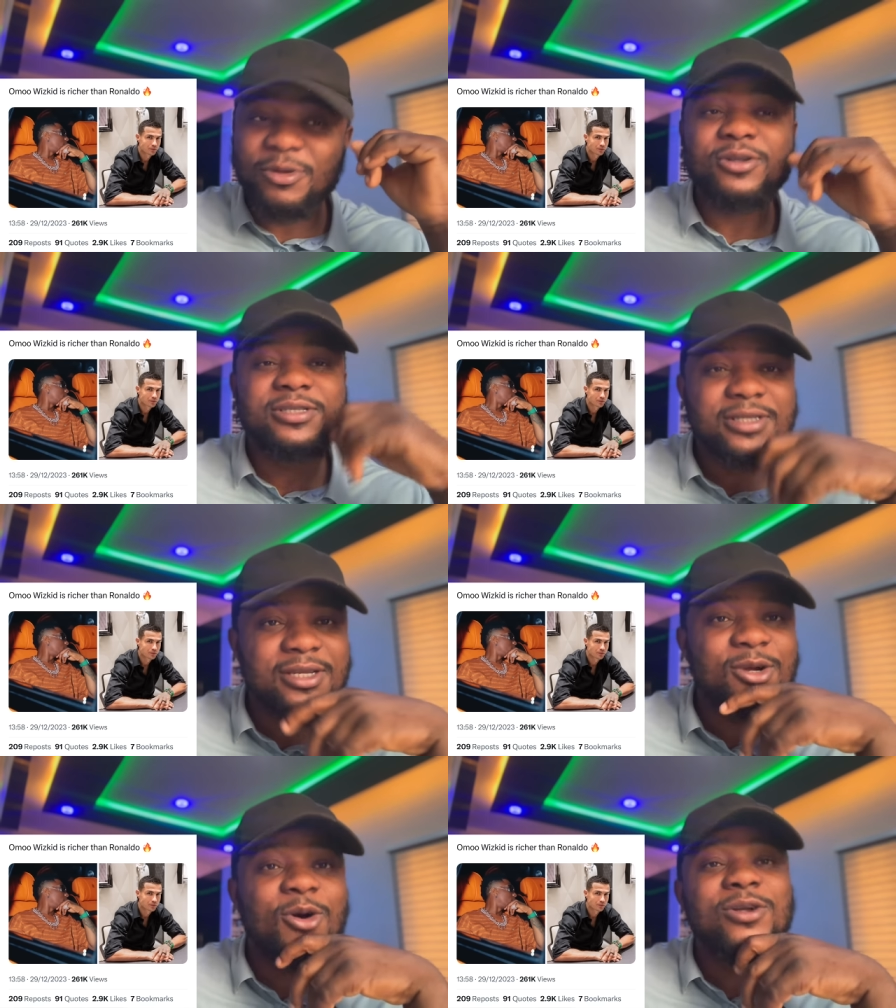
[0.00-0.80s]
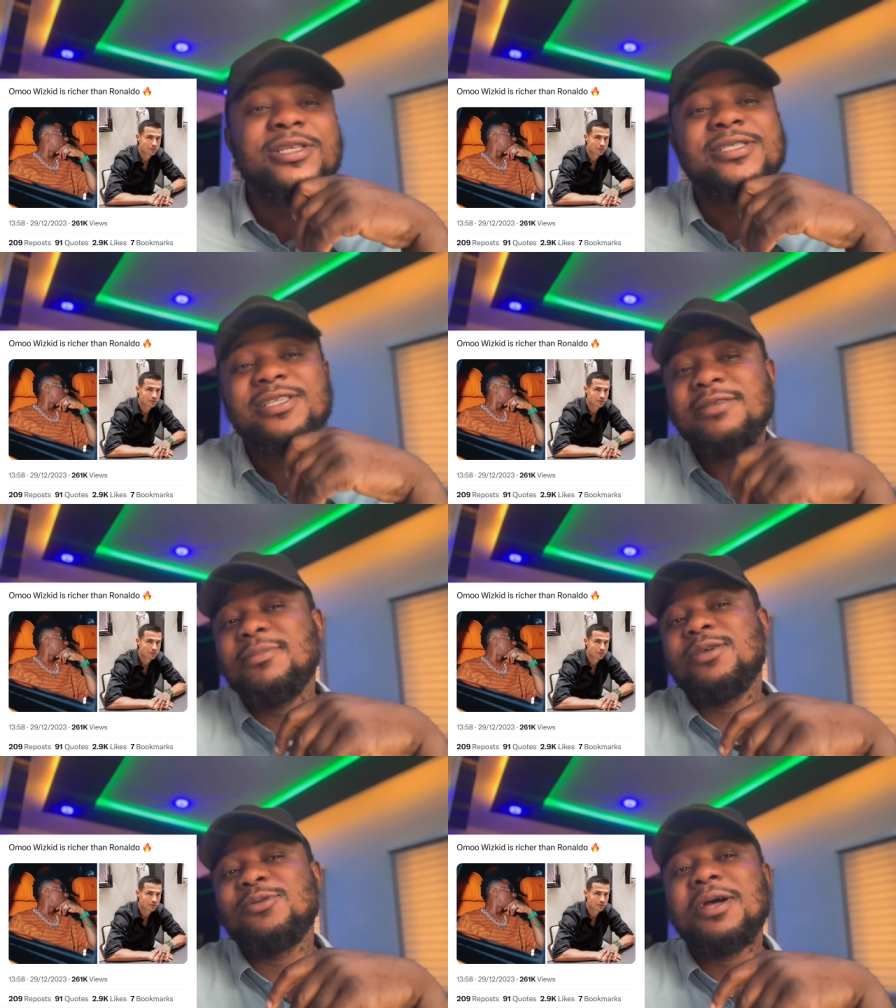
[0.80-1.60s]
But all the
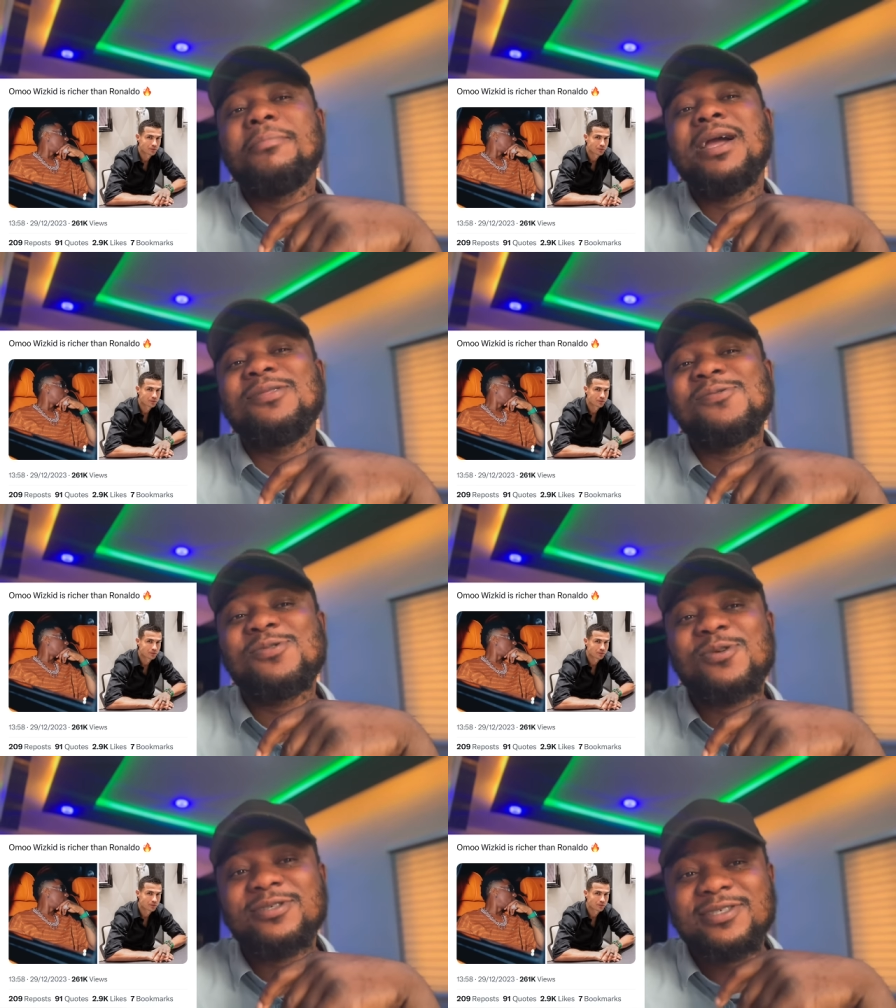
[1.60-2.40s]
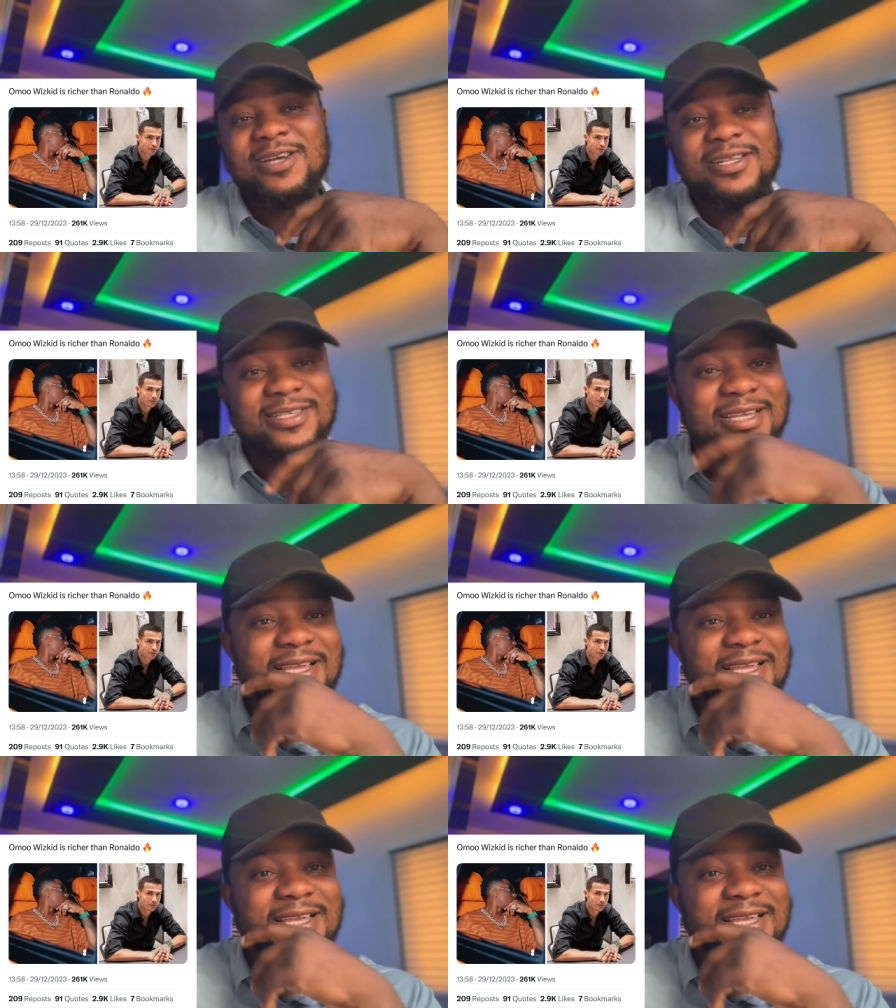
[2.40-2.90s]
same, you don't mind no toy crowd.